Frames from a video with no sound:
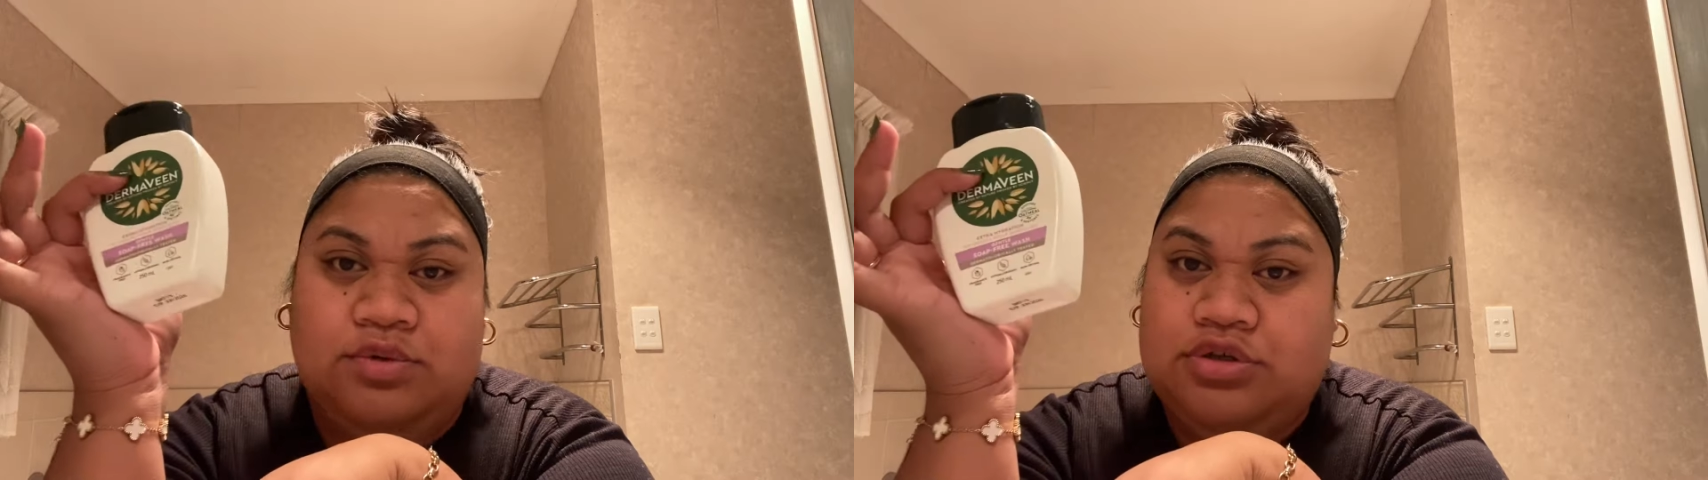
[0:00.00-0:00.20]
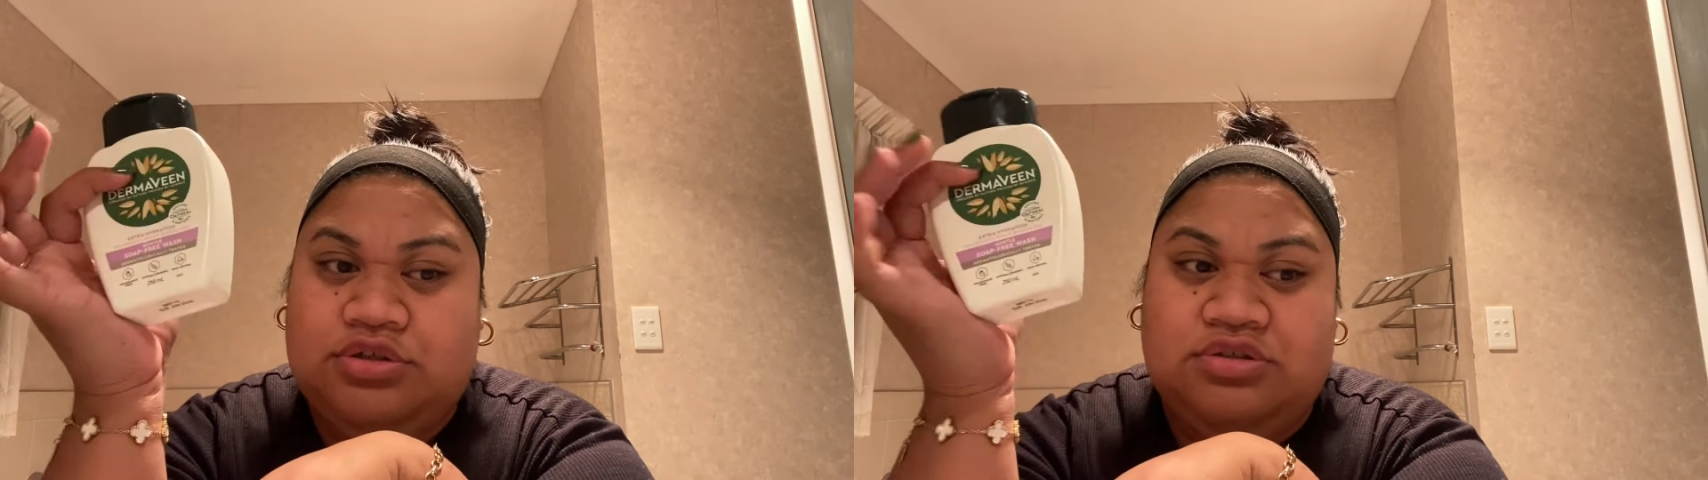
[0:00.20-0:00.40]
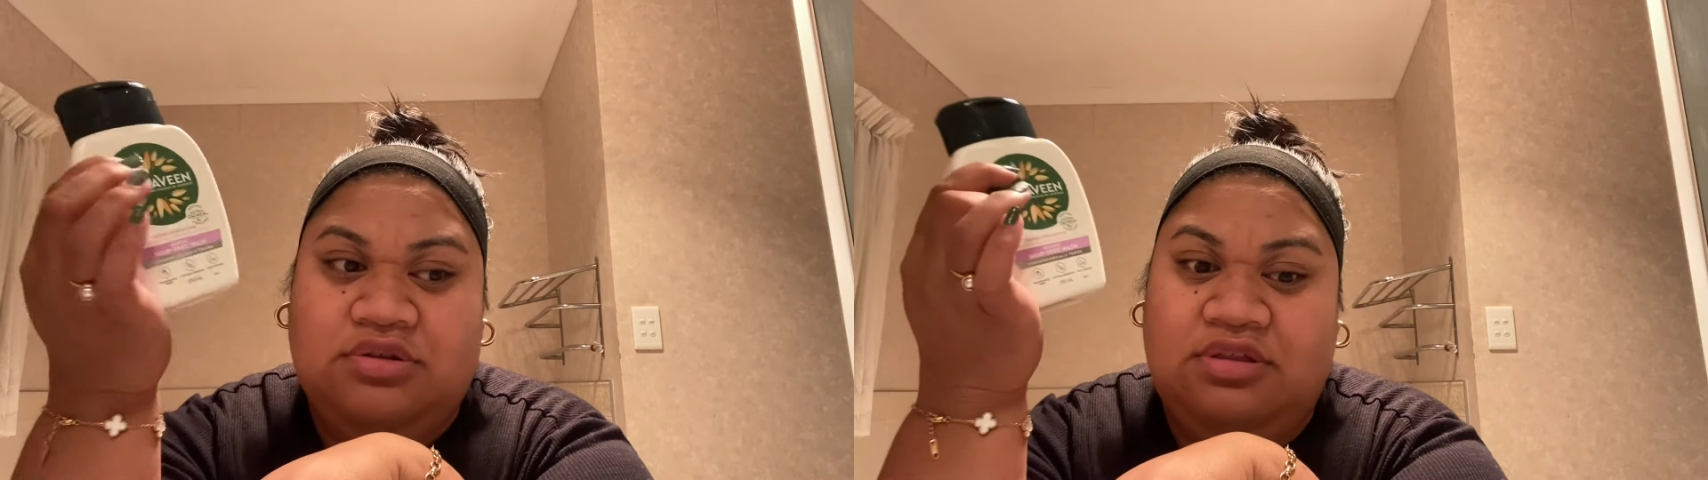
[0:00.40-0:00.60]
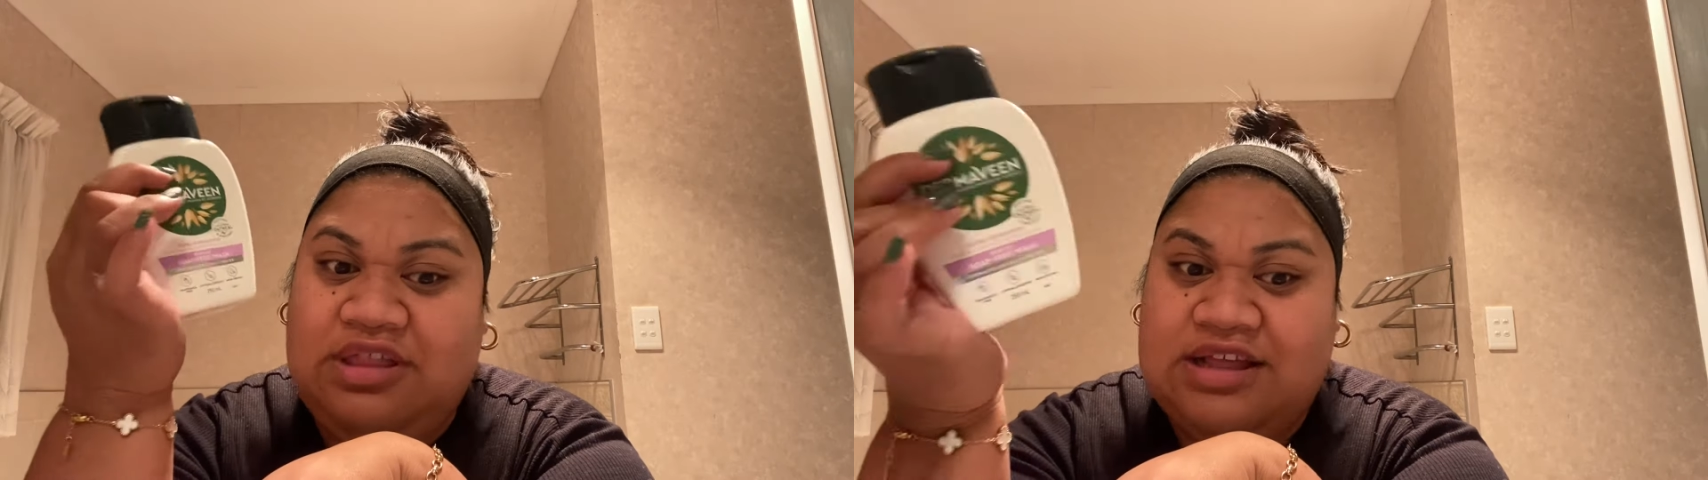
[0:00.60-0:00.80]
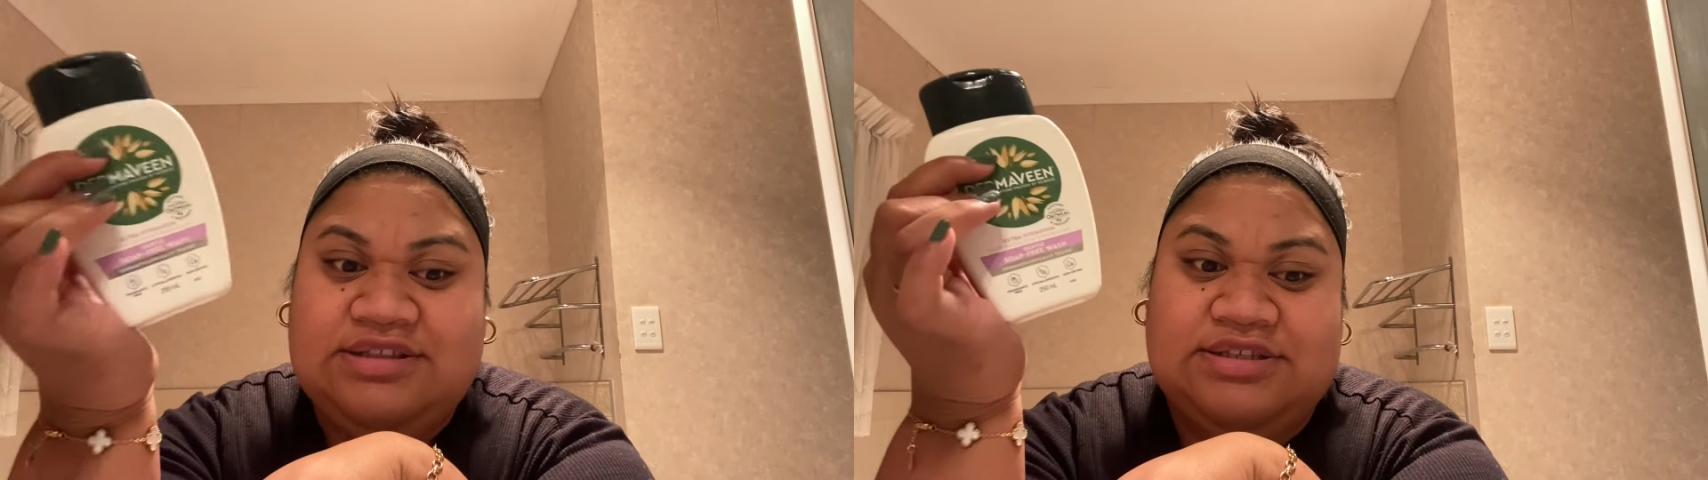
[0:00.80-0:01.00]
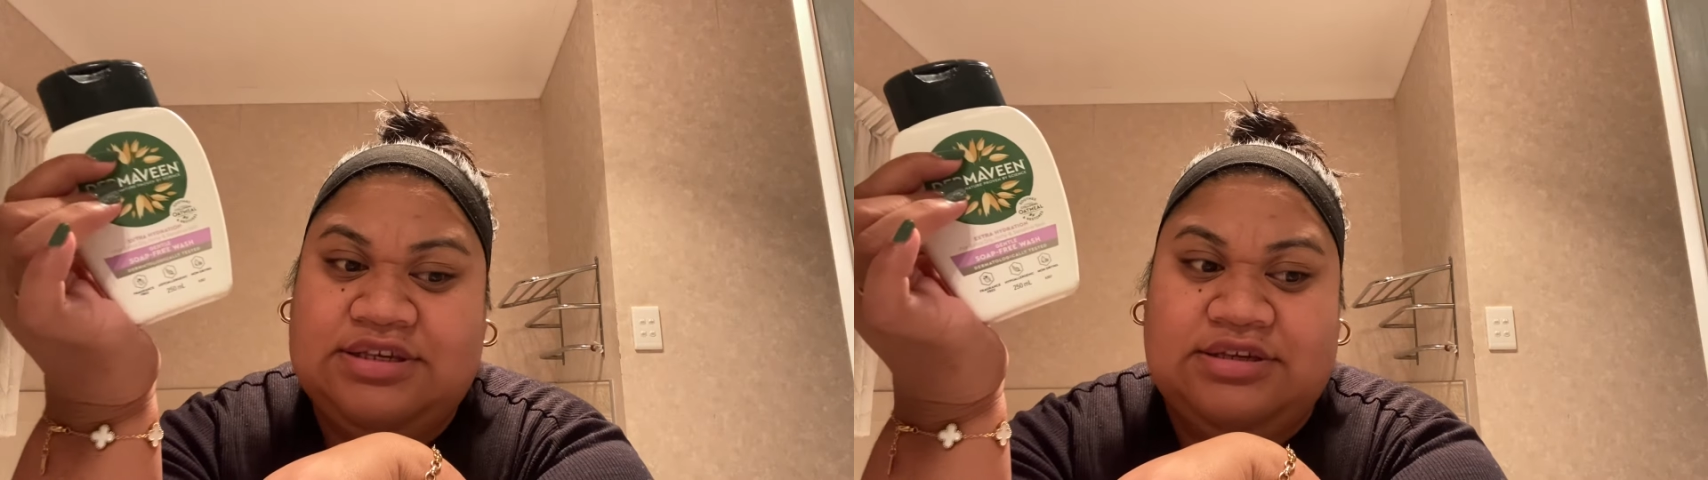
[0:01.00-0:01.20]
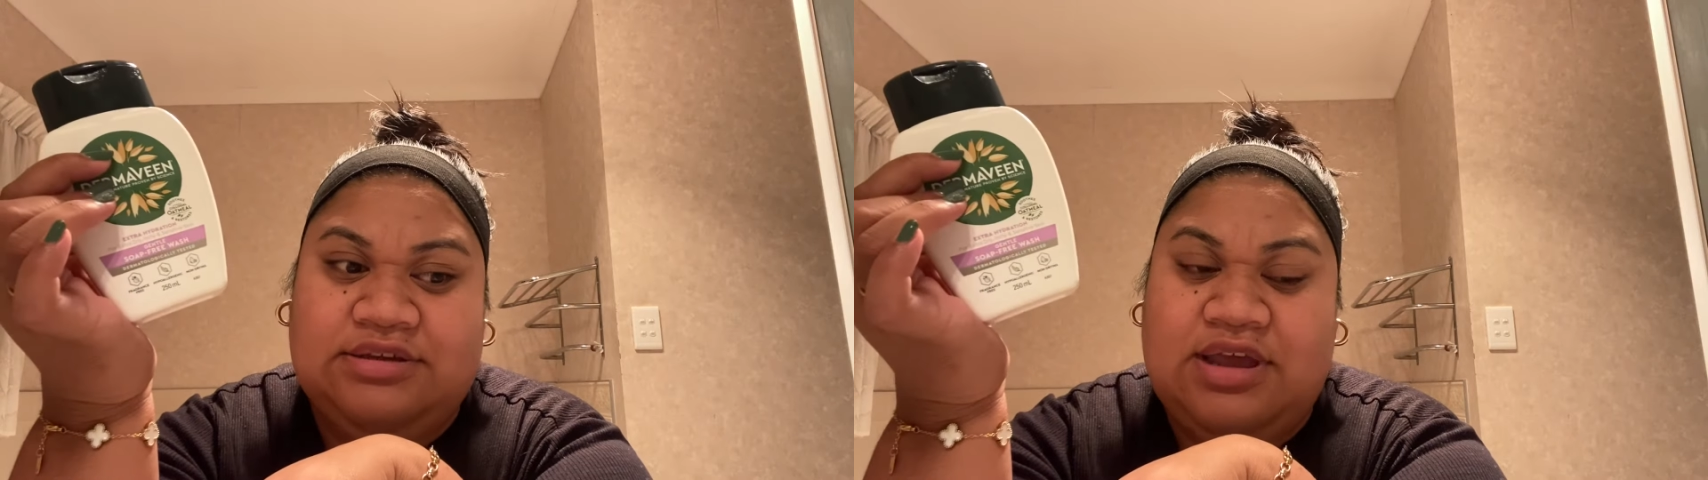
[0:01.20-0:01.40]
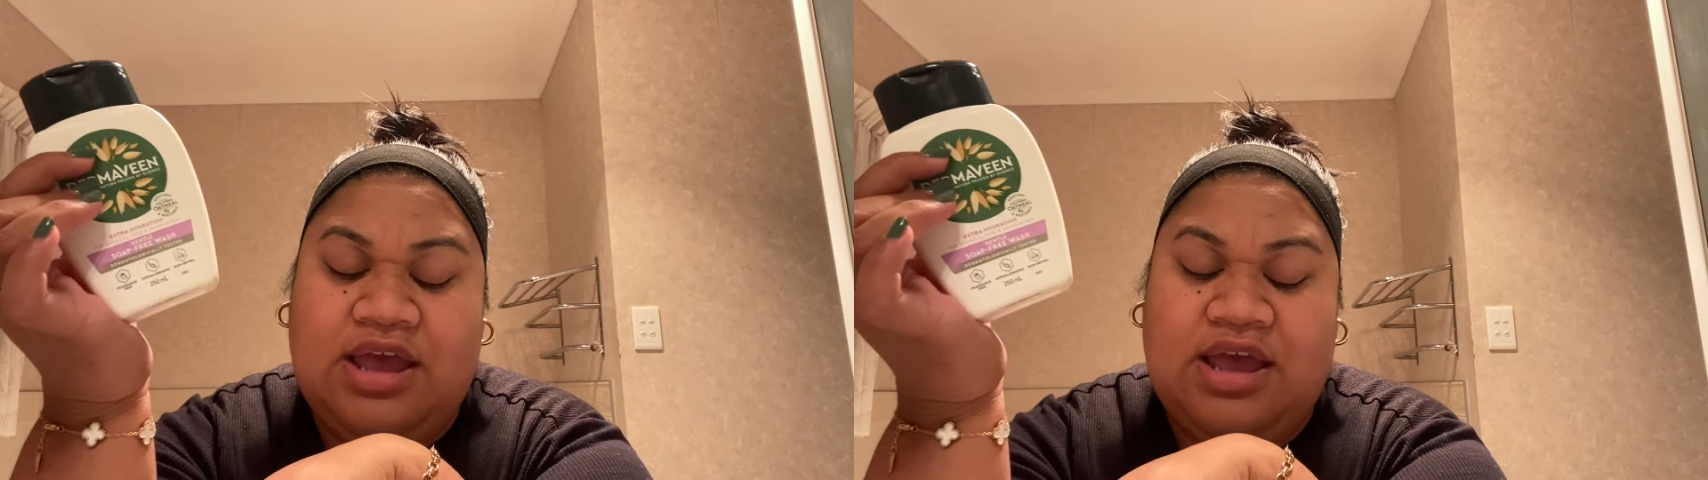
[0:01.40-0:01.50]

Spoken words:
wash. That's it.